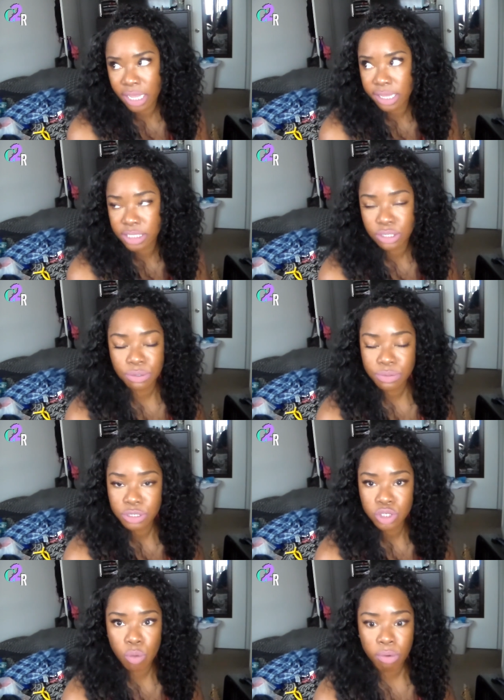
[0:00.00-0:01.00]
days, so
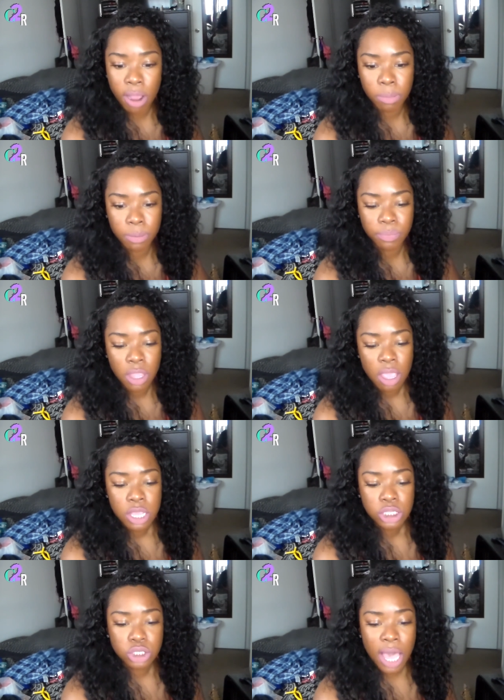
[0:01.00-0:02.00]
there's no problem.
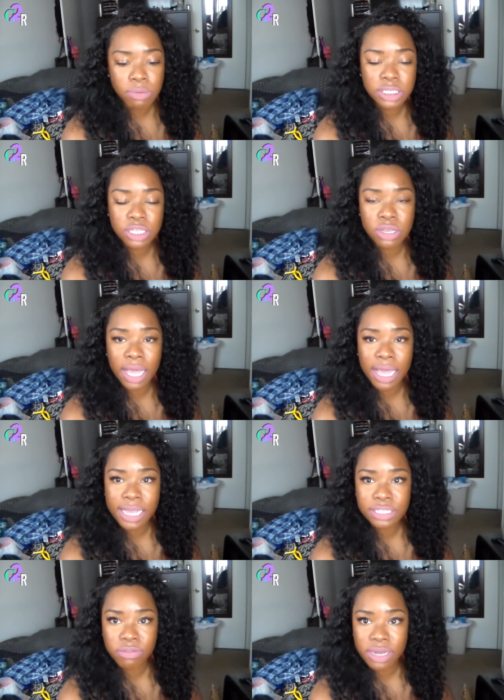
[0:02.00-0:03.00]
So I will see you
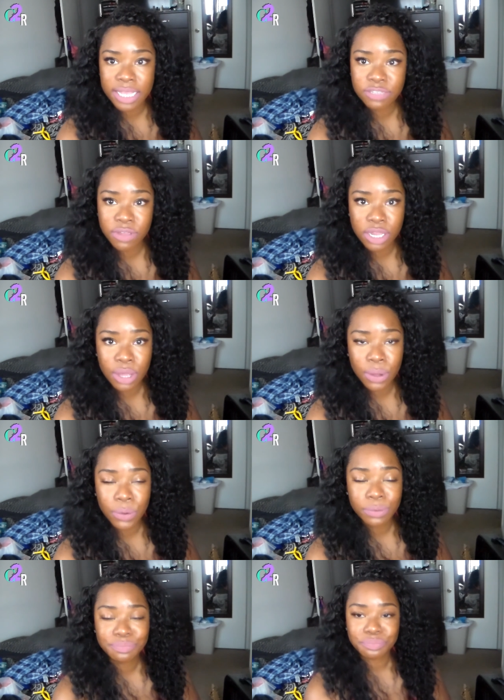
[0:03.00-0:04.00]
guys on the next
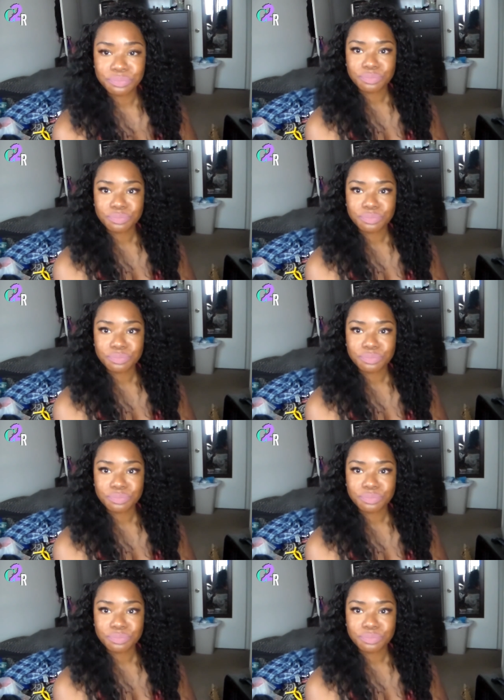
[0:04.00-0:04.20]
video.